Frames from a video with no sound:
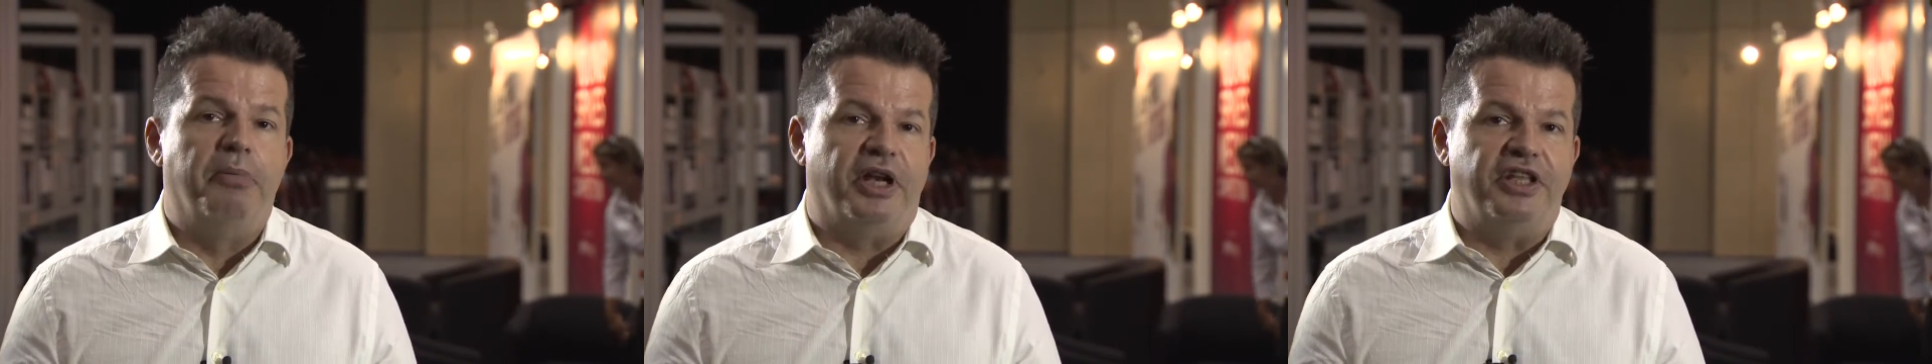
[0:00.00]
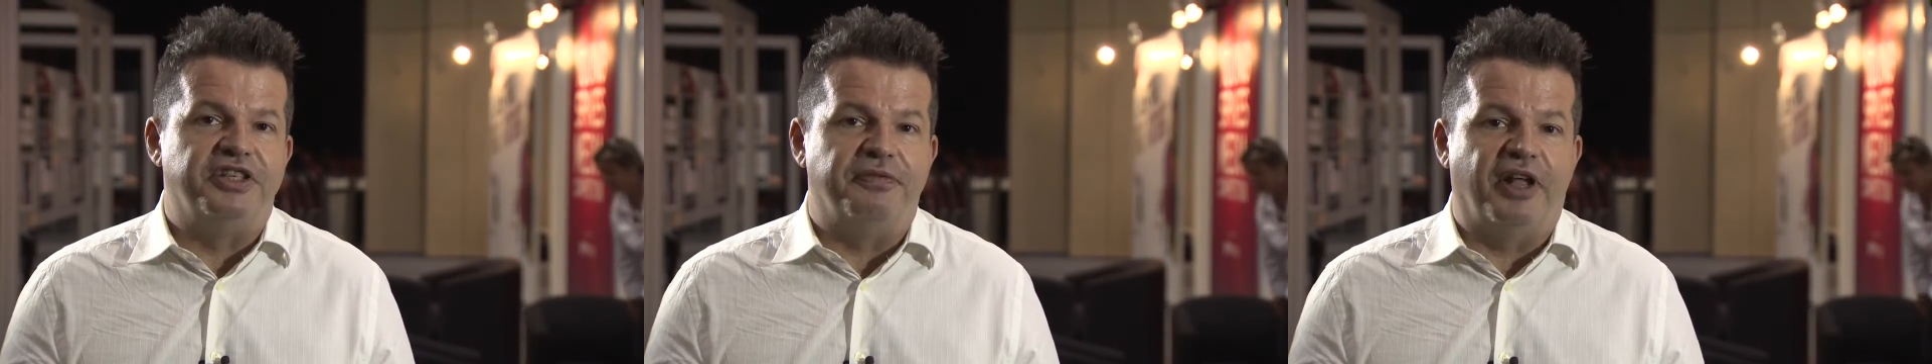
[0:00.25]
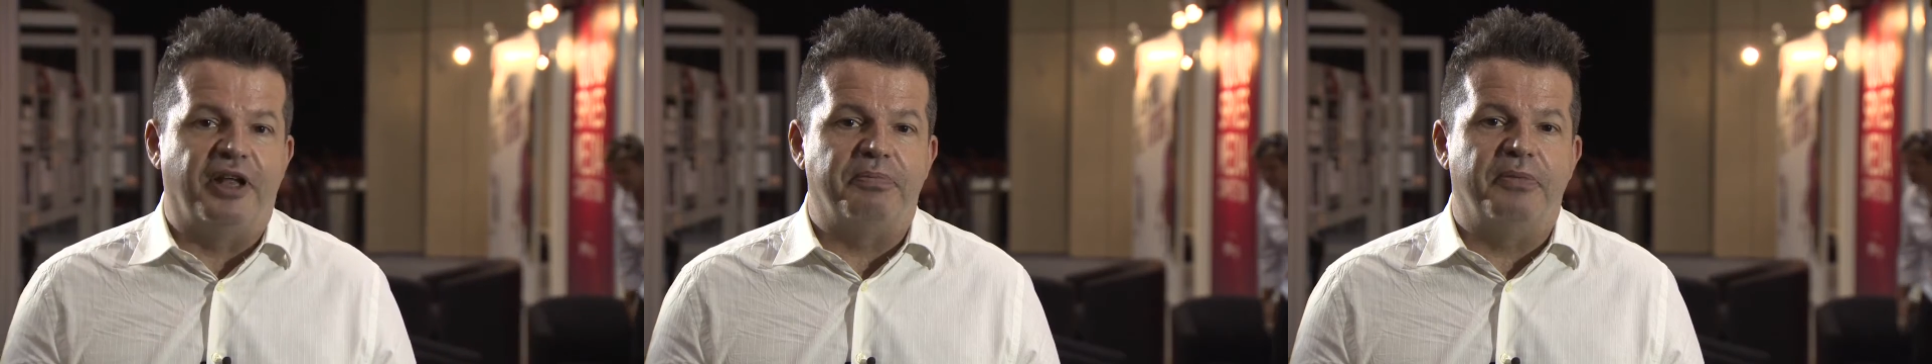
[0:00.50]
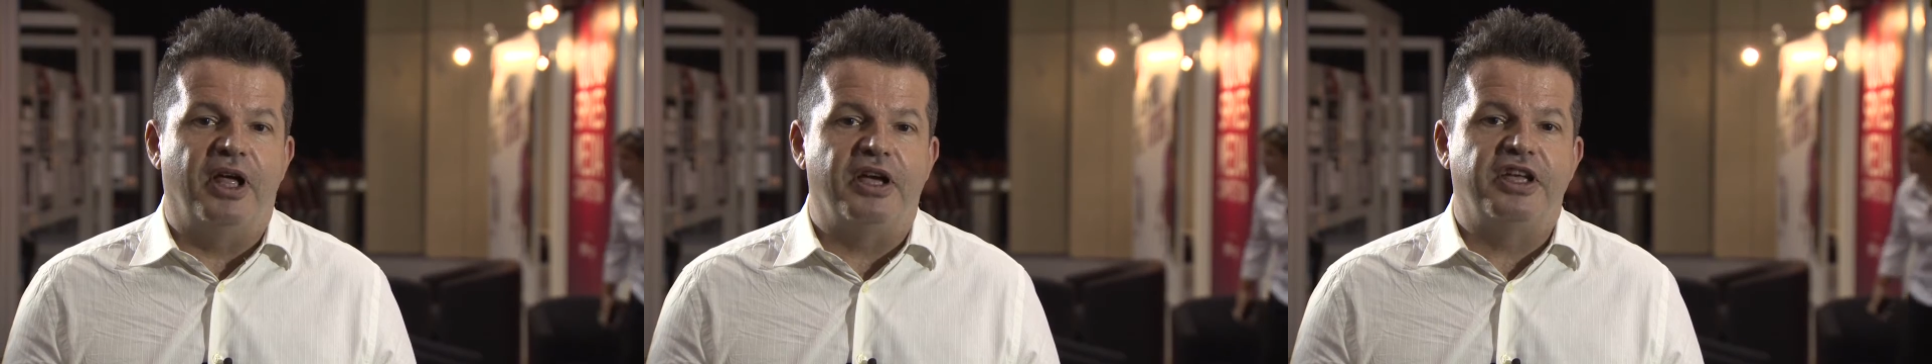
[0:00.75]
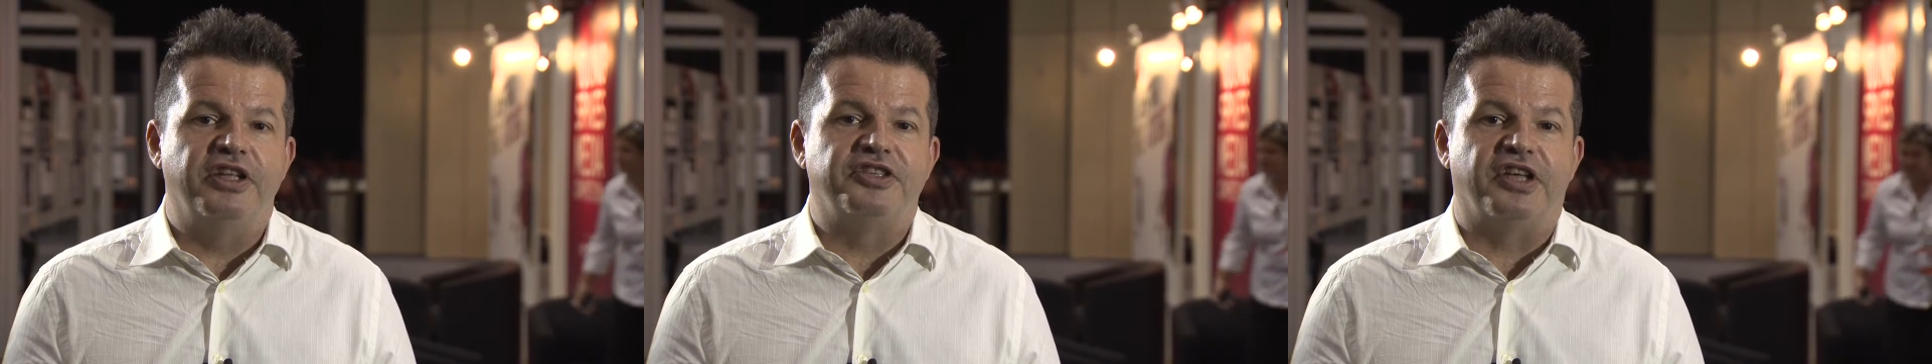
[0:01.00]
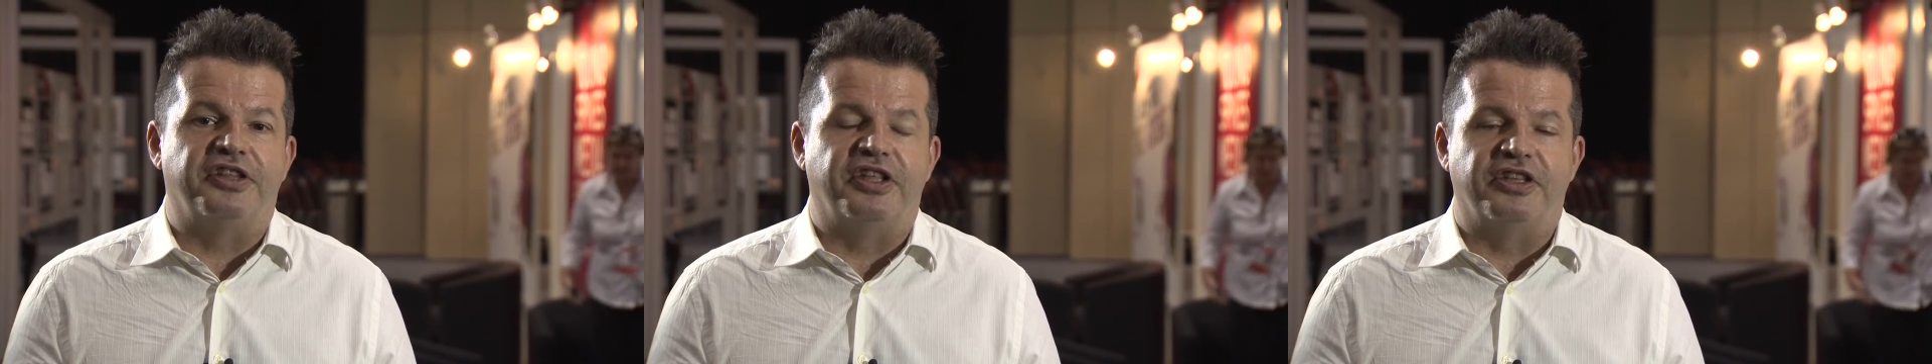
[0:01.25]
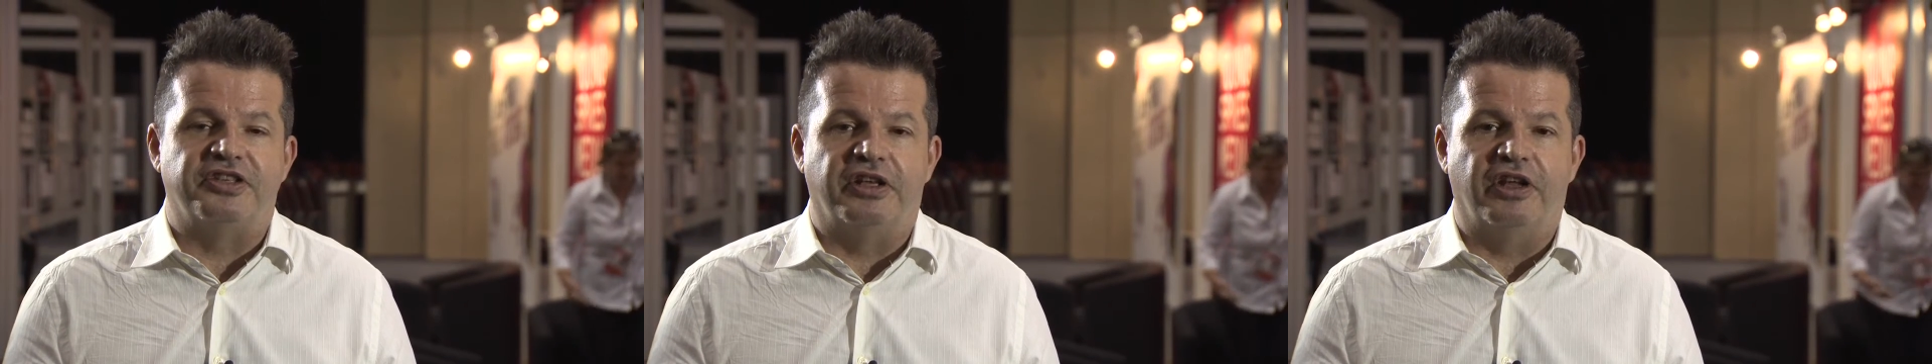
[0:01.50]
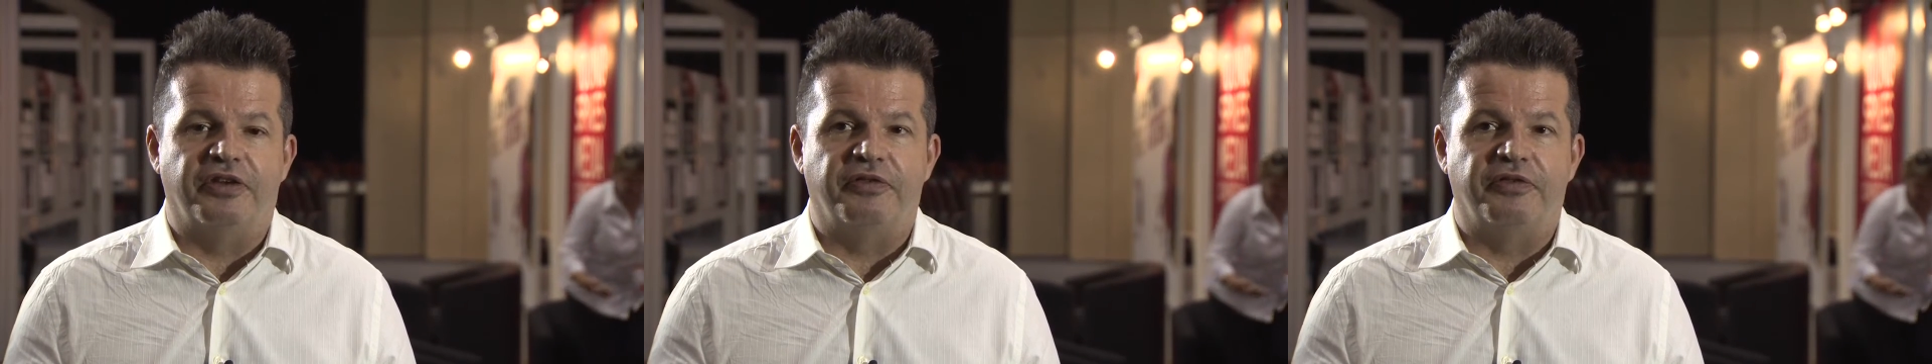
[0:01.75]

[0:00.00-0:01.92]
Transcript: But in developed markets, I think there's a lot